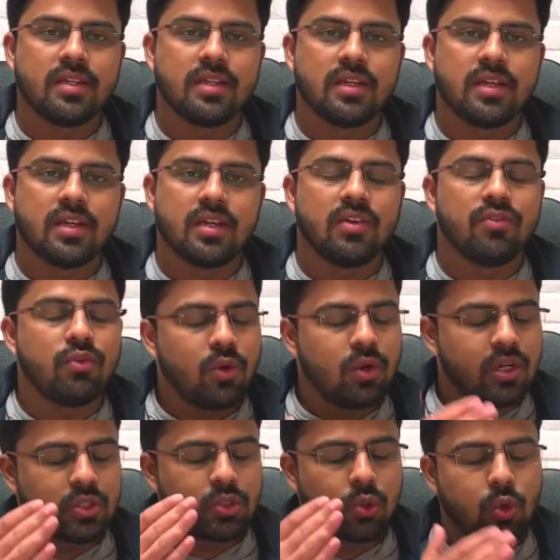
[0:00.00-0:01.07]
if you are a
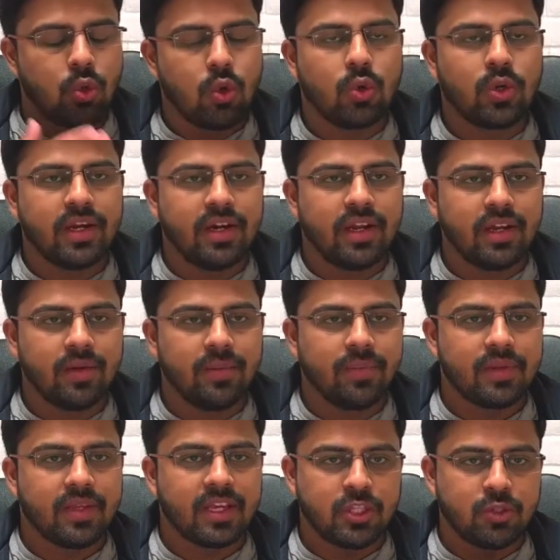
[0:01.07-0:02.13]
slow reader,
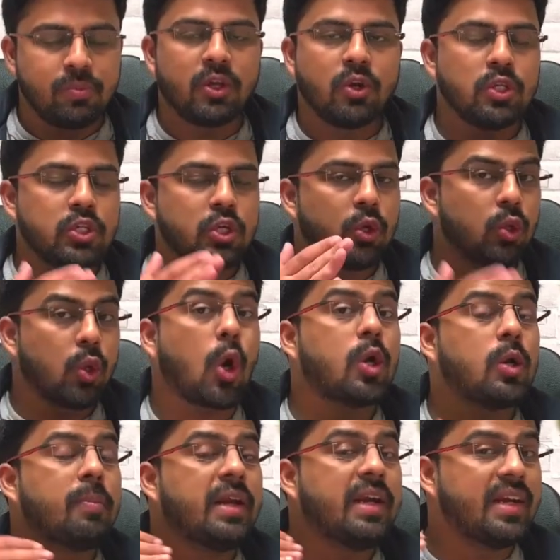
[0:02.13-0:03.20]
it's because you have not
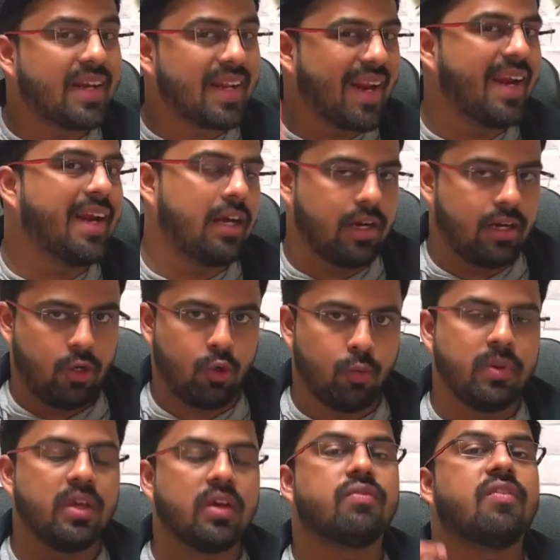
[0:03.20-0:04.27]
been trained to
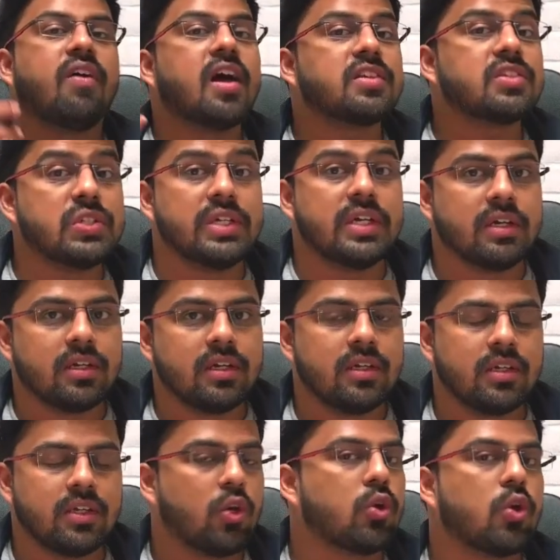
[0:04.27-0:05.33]
be a fast reader.
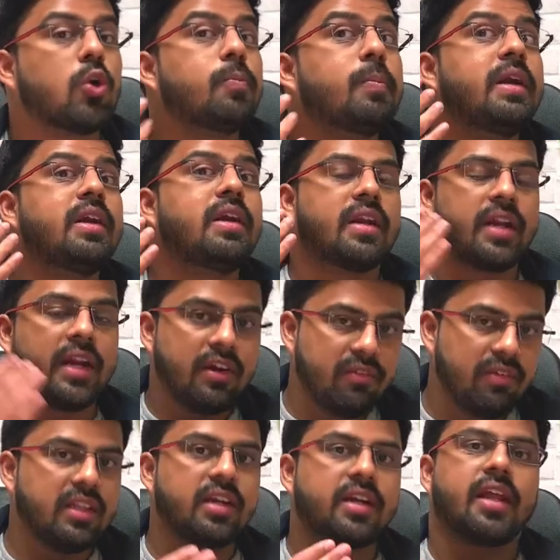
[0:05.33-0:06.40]
You have not been trained with
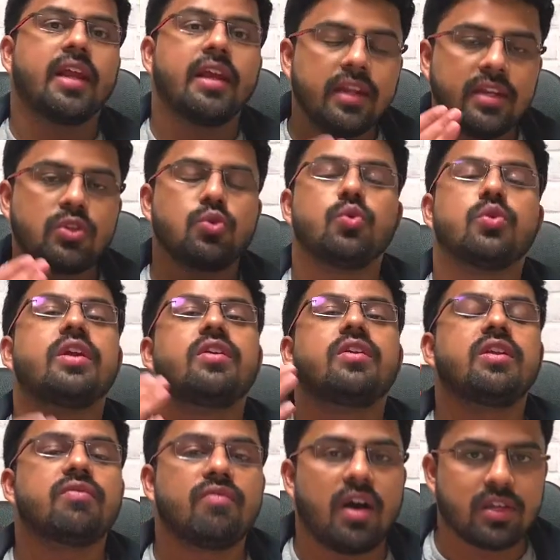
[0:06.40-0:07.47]
the techniques to read
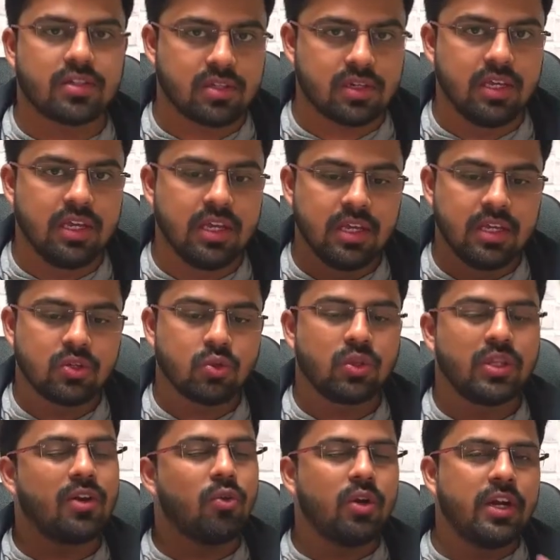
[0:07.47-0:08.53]
it faster. So there
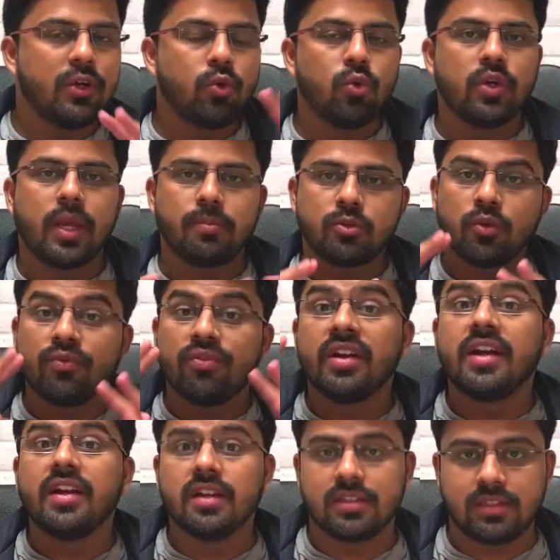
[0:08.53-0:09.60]
are only two types of
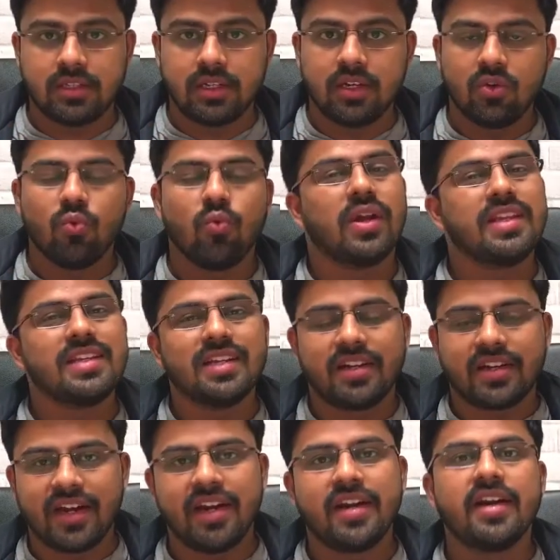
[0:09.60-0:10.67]
readers. One is a
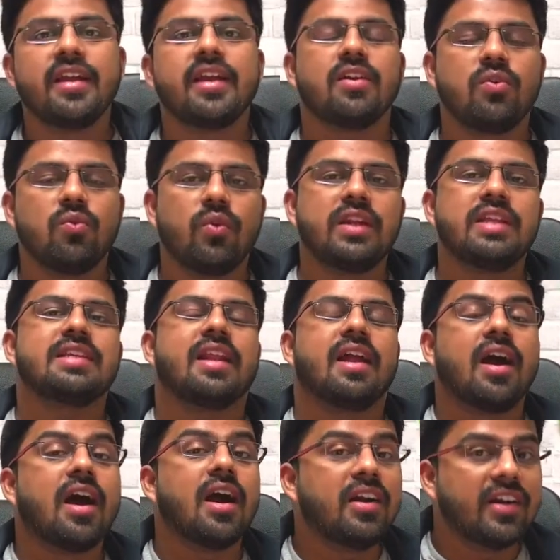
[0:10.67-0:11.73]
trained reader, one is an
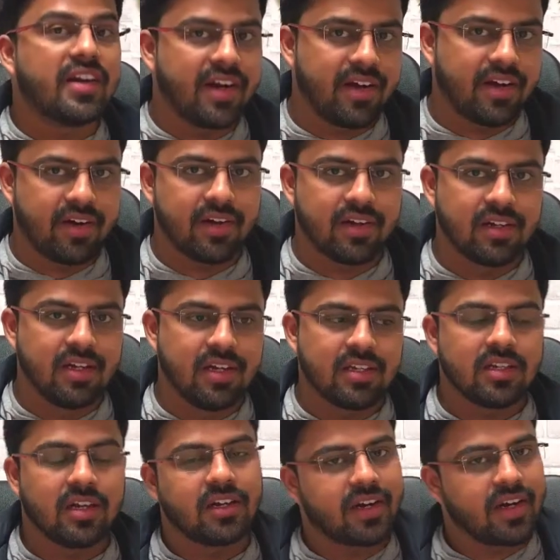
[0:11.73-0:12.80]
untrained reader. A
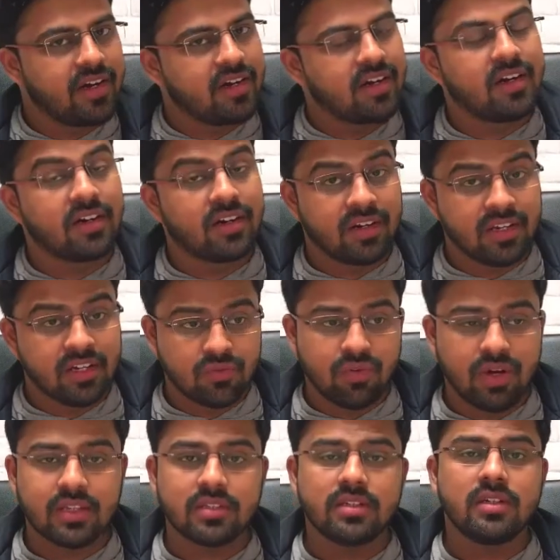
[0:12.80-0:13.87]
trained reader reads
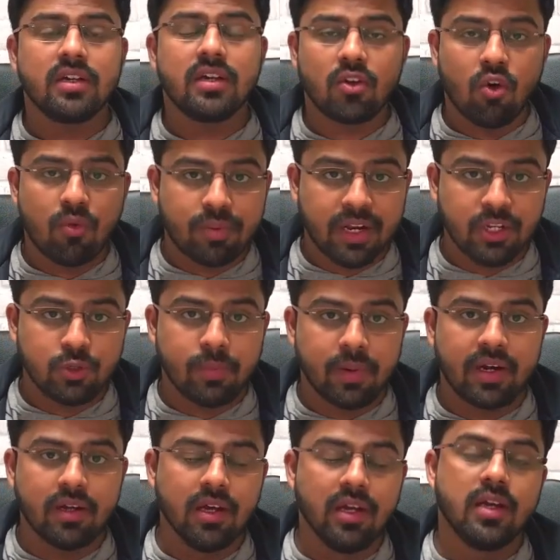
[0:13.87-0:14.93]
faster, comprehends
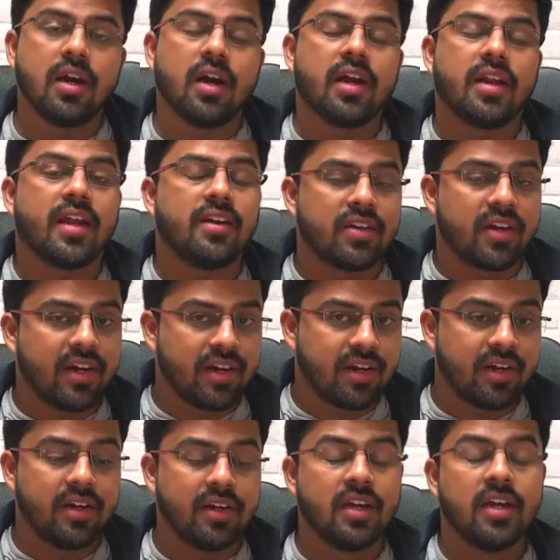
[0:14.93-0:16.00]
better. An
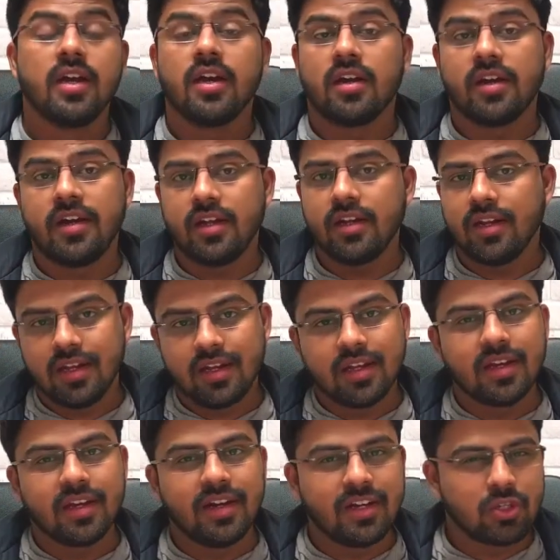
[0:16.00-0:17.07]
untrained reader
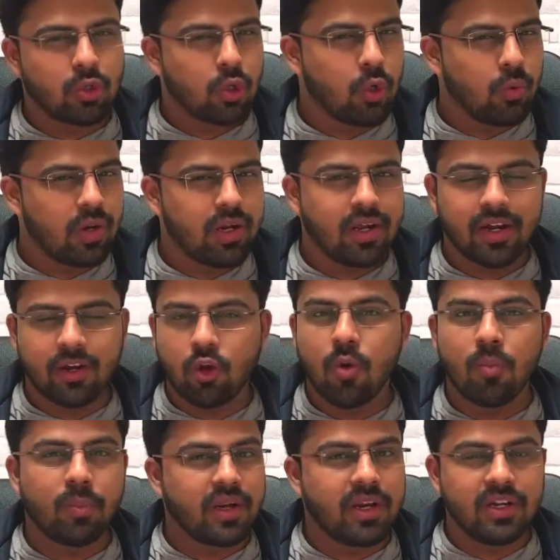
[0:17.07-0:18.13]
reads slower and
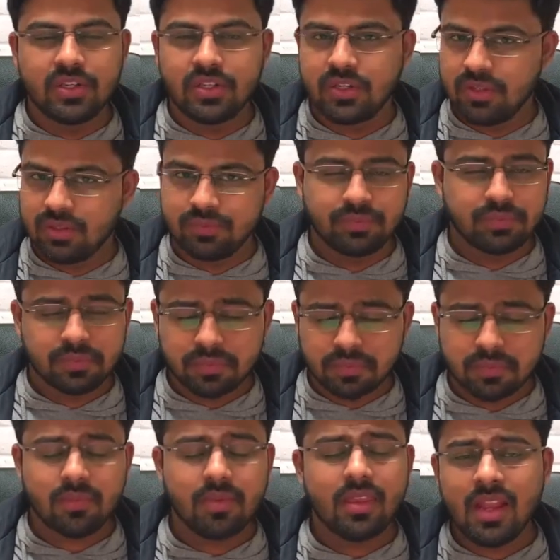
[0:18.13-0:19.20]
comprehends
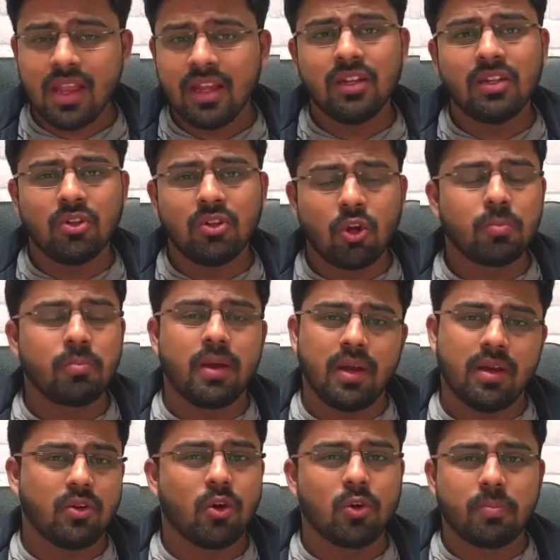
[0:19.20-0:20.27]
not
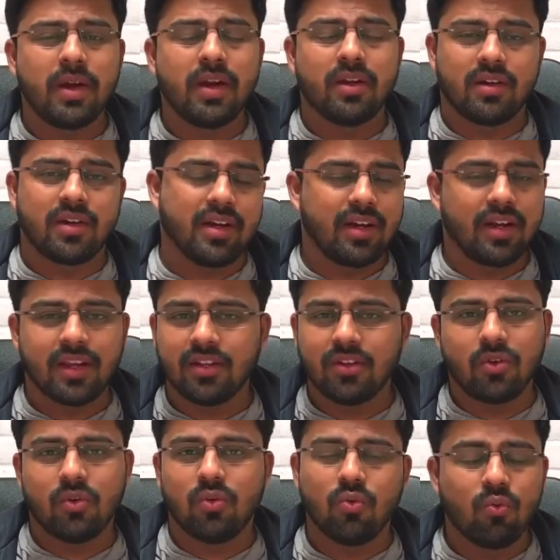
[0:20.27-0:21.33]
better, right? Like
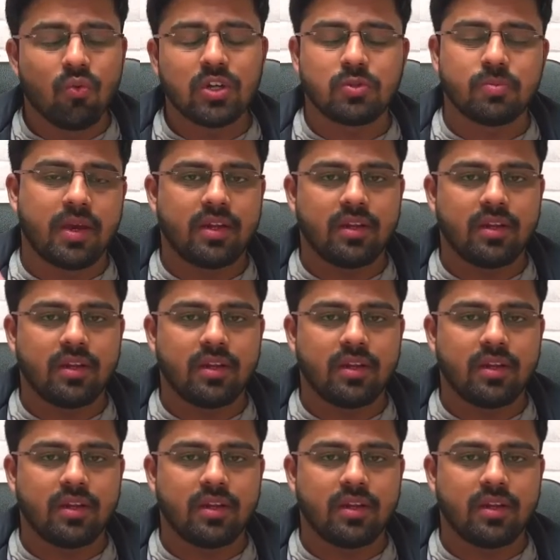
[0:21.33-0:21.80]
worse manner.